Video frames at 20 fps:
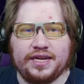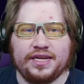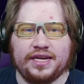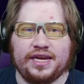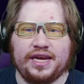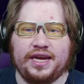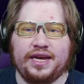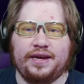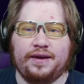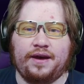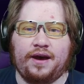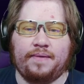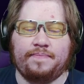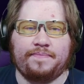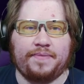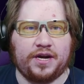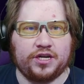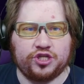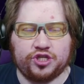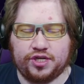to get a
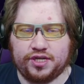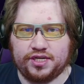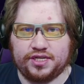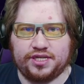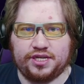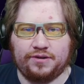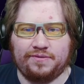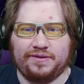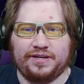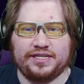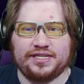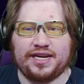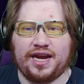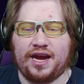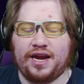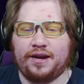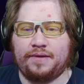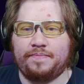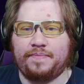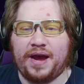bunch of the series
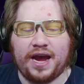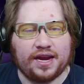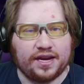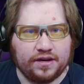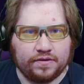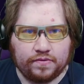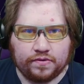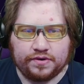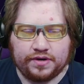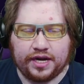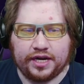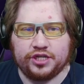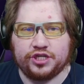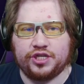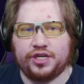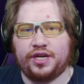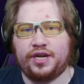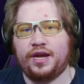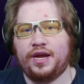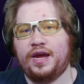kind of back in
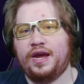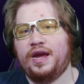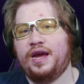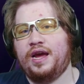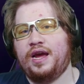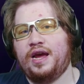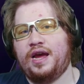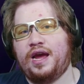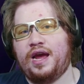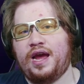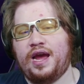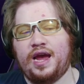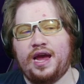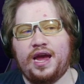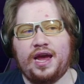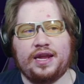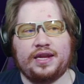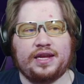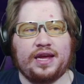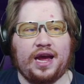rotation
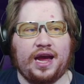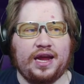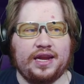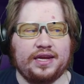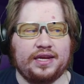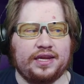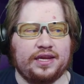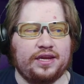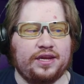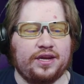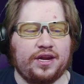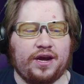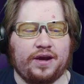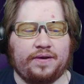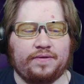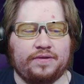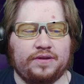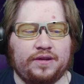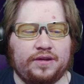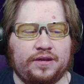and kind of, you know,